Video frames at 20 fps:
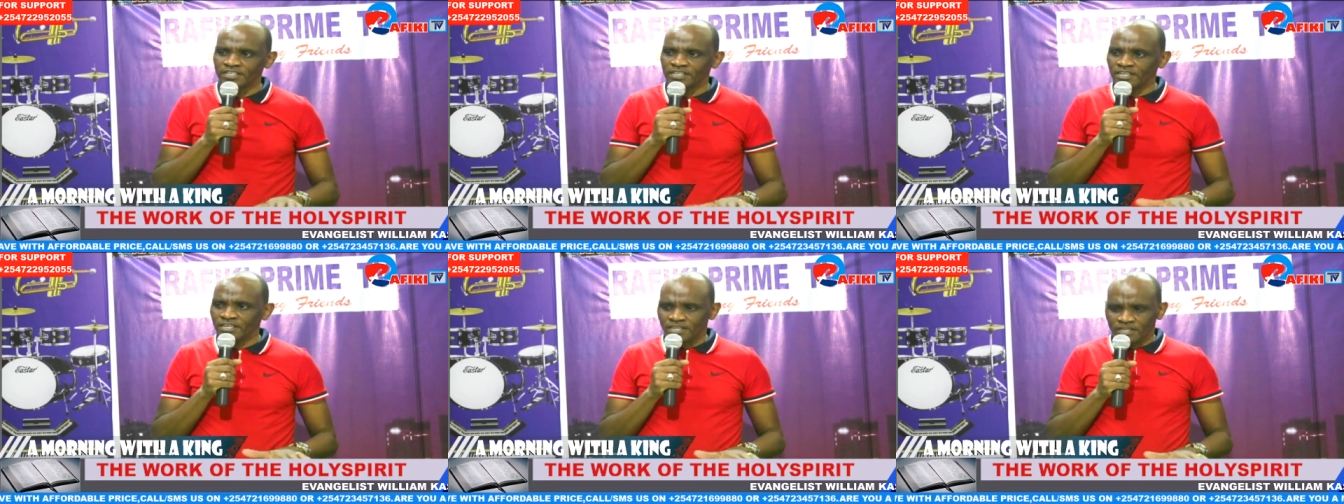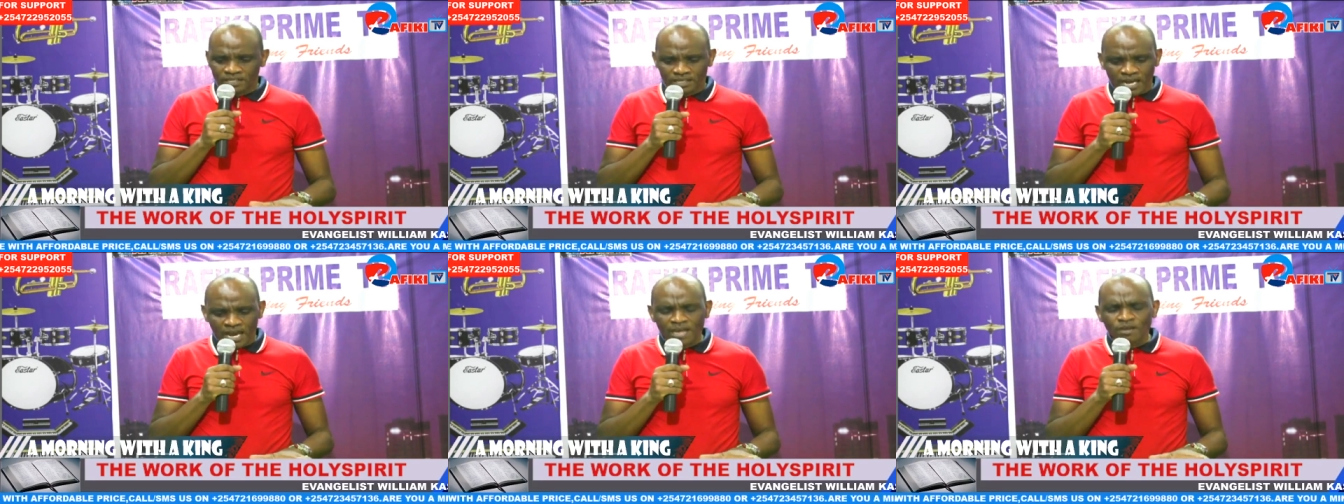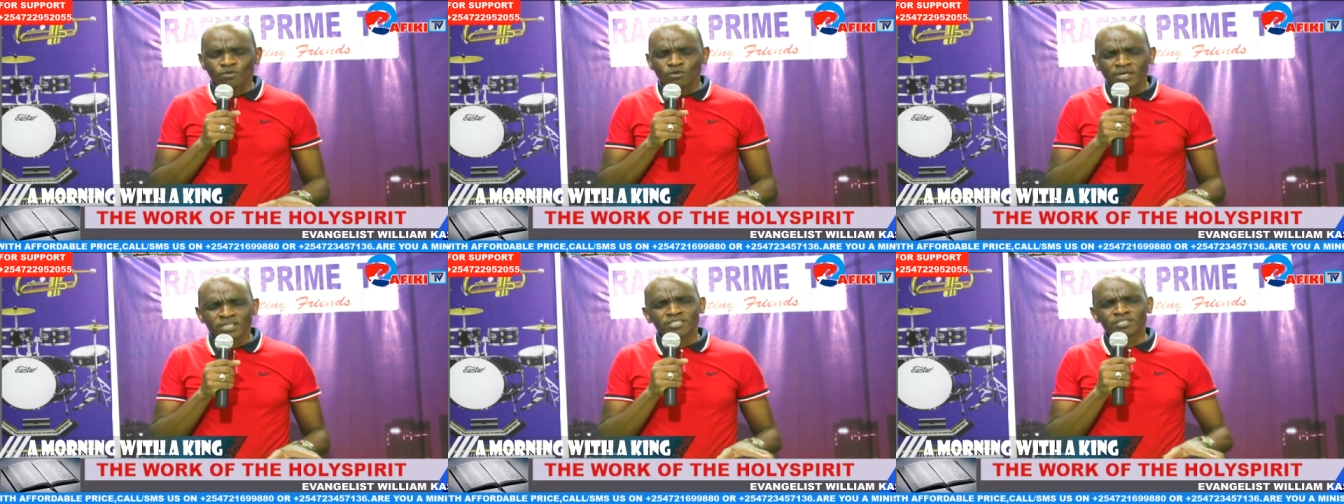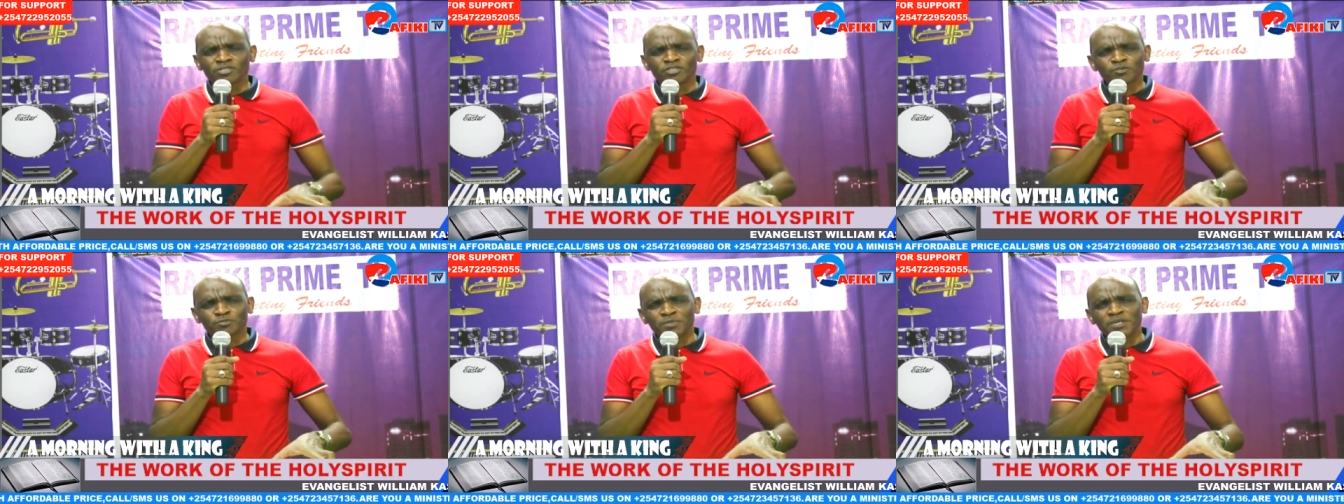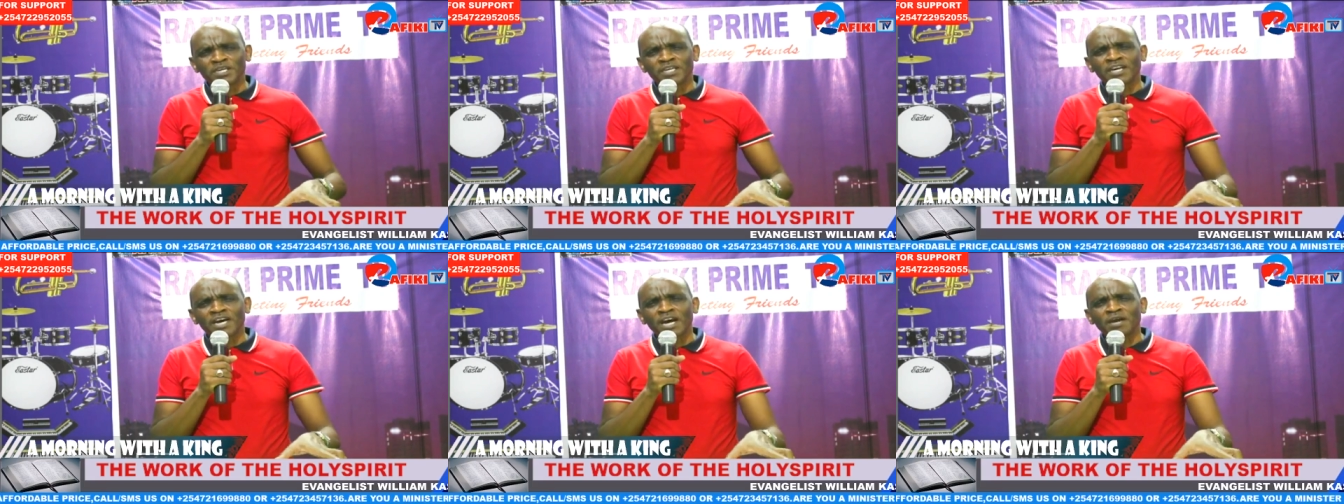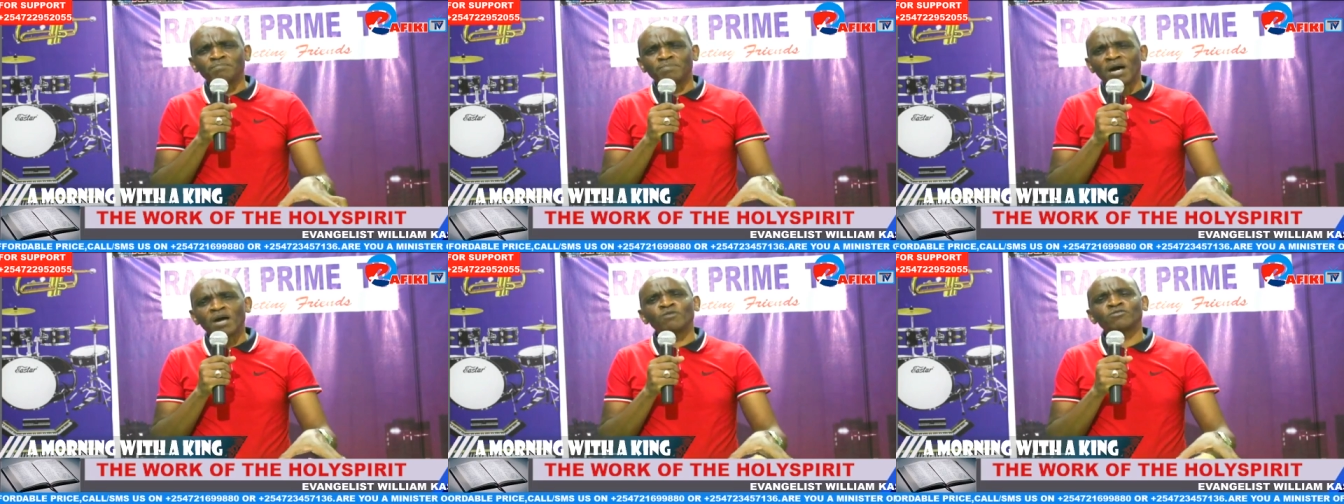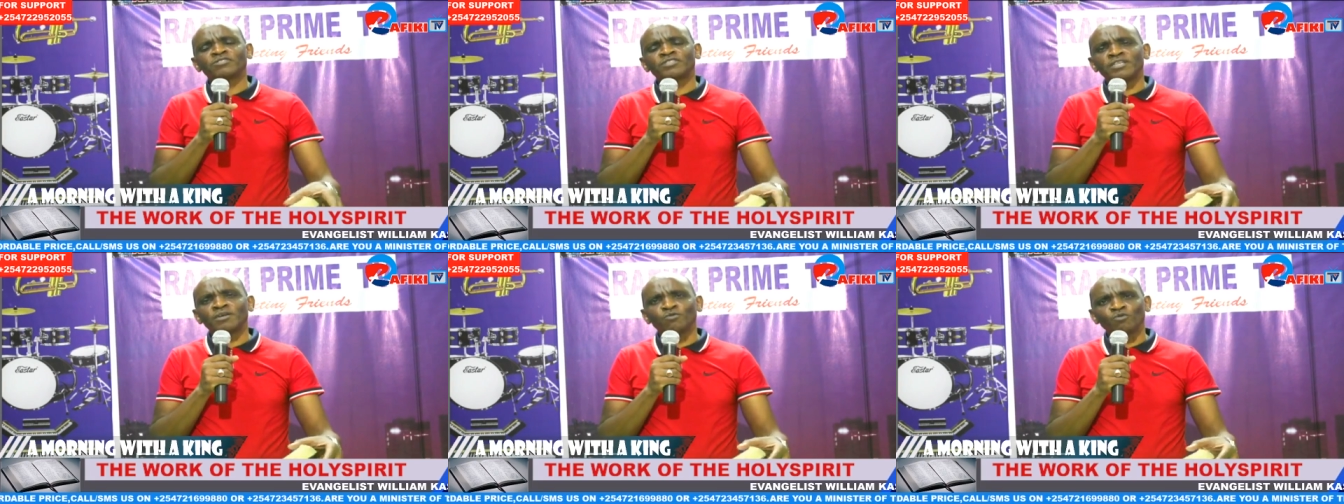I want to speak about
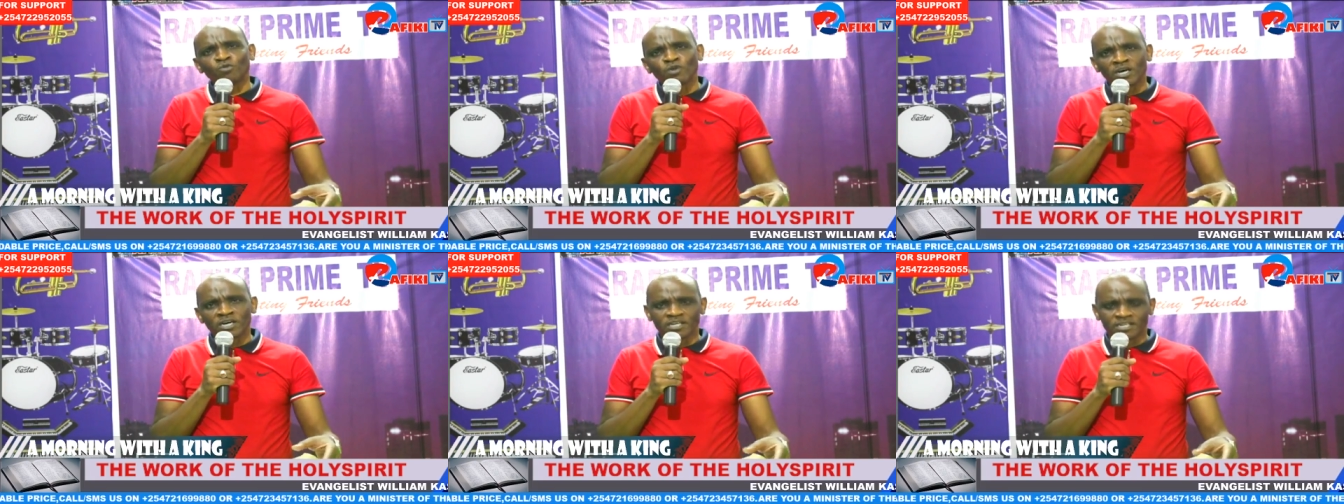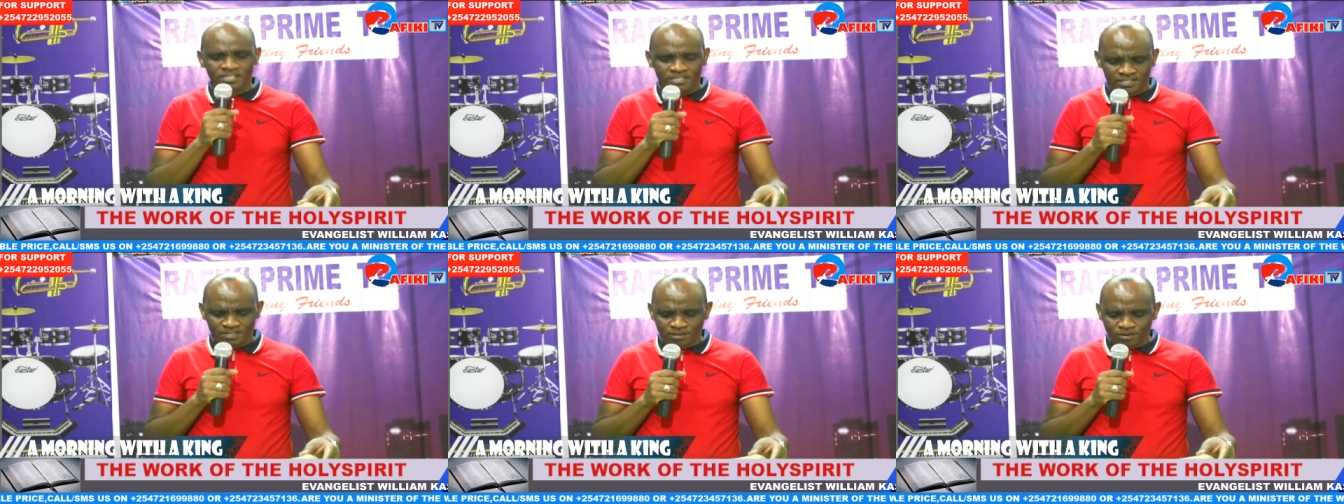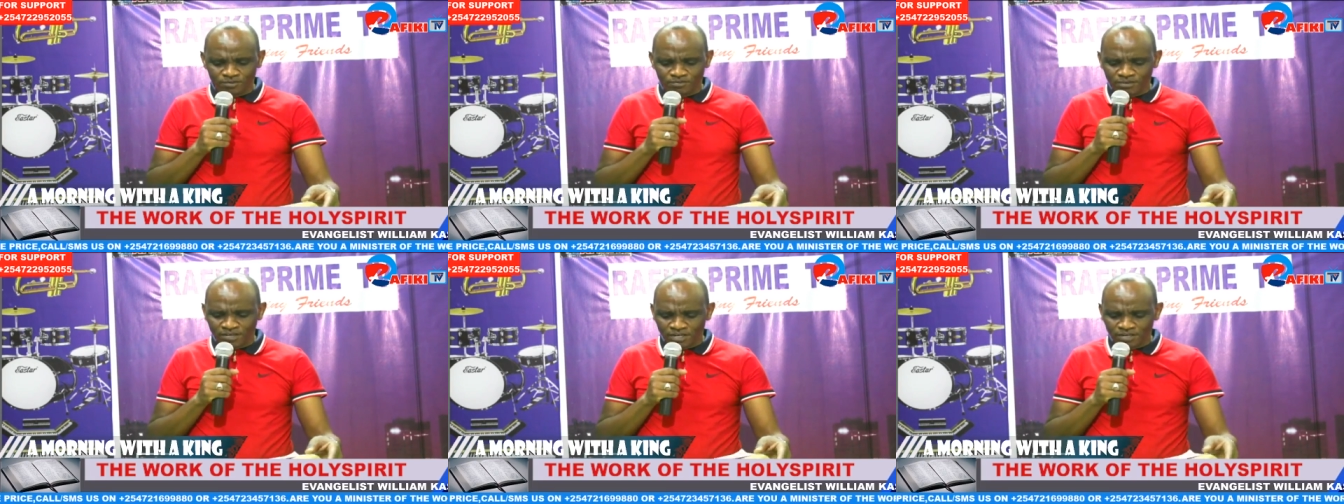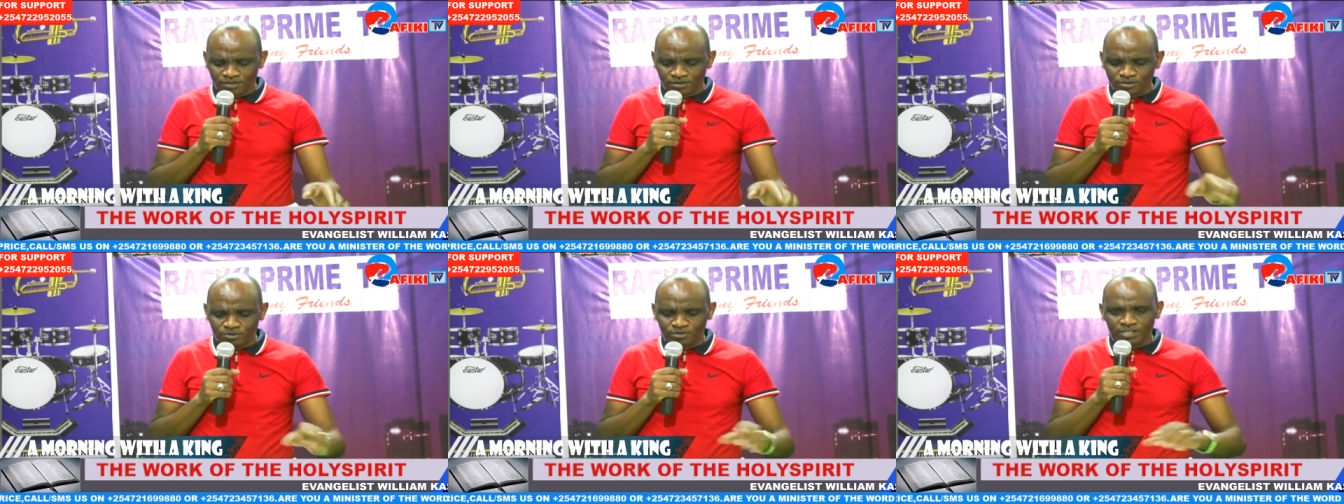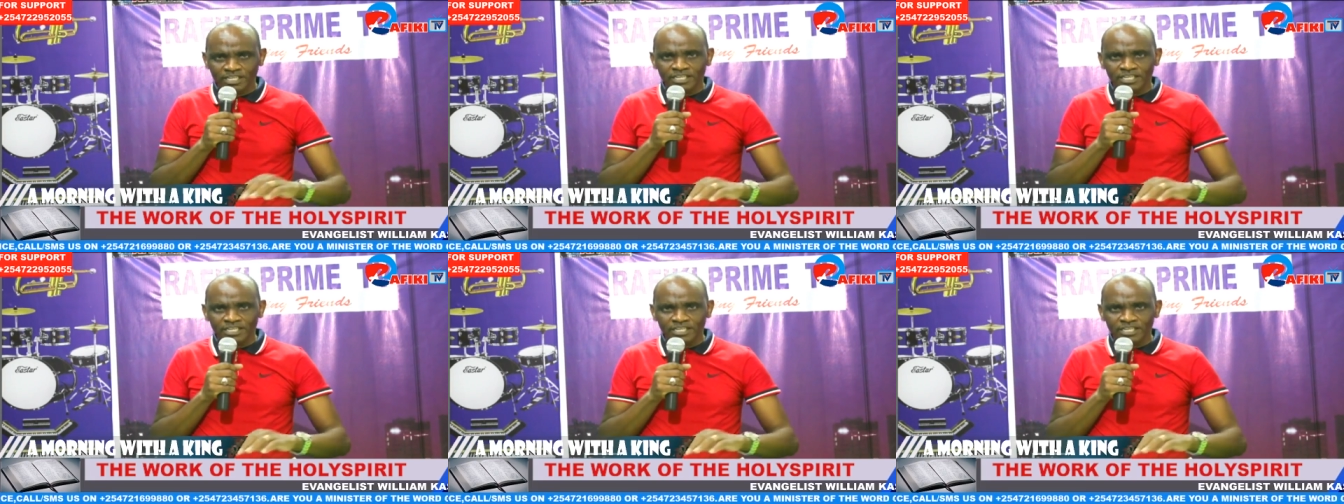the work of the Holy